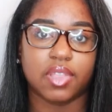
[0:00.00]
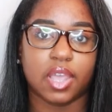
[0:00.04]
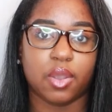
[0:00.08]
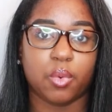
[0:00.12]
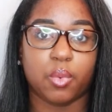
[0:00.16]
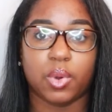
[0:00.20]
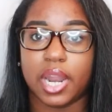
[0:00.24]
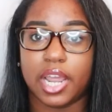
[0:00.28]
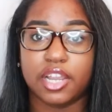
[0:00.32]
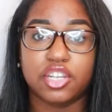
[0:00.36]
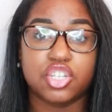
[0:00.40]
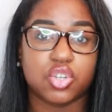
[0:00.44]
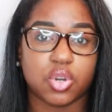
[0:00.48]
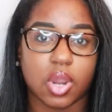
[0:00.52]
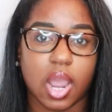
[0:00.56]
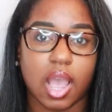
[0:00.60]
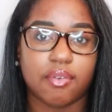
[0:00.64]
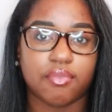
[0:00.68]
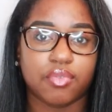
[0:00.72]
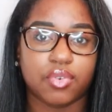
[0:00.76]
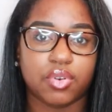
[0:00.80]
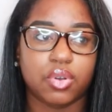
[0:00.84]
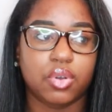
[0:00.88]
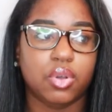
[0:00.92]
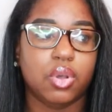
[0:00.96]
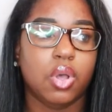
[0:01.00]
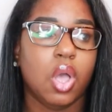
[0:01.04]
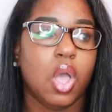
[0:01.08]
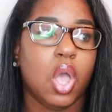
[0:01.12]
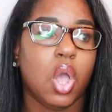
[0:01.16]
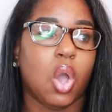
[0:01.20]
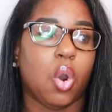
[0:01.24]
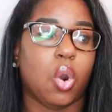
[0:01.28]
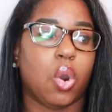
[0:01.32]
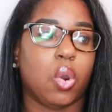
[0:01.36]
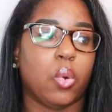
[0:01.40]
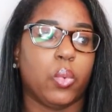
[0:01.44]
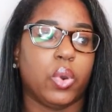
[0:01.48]
like, when I travel
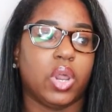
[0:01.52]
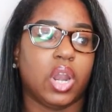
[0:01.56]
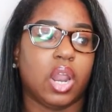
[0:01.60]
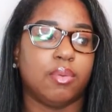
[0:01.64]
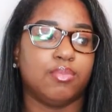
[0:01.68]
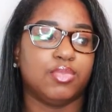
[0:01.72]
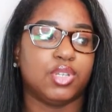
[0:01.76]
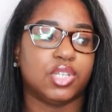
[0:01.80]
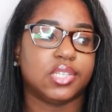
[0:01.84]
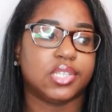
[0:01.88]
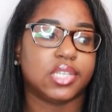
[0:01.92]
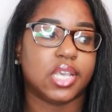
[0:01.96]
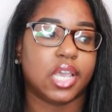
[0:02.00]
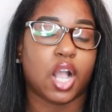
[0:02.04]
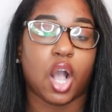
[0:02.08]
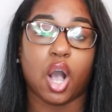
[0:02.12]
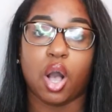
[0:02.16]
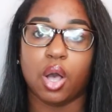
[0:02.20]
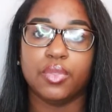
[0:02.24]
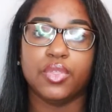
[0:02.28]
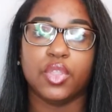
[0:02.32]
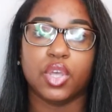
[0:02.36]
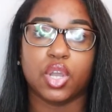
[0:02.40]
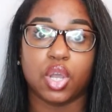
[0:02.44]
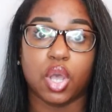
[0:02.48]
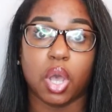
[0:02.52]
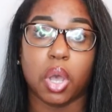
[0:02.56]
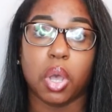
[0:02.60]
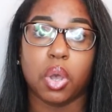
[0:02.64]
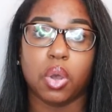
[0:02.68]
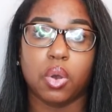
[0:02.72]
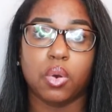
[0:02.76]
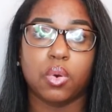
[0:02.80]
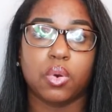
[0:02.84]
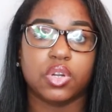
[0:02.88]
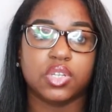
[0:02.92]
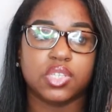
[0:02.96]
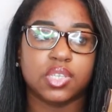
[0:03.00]
or when I'm just like on the
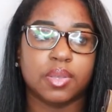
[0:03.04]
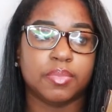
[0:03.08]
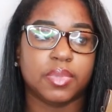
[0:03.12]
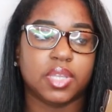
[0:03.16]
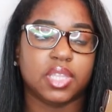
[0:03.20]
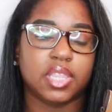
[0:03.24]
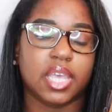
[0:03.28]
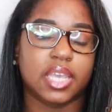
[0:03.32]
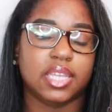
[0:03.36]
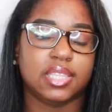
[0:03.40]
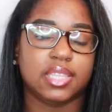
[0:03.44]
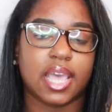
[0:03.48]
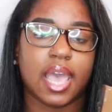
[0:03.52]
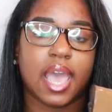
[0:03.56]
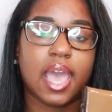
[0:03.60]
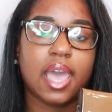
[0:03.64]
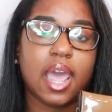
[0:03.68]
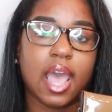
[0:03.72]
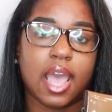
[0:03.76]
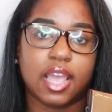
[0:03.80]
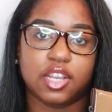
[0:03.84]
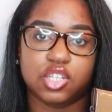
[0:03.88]
go or something like that,